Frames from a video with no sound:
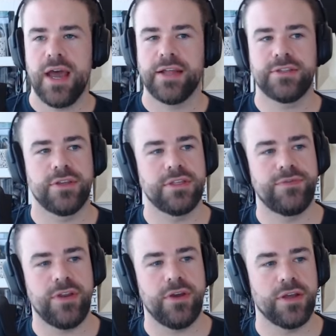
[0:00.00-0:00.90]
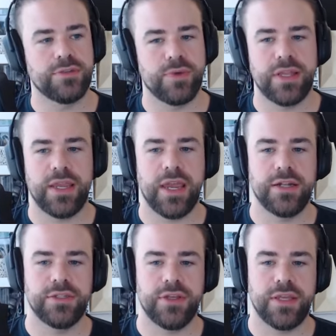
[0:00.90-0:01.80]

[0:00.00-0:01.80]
And so this video is really catered to you.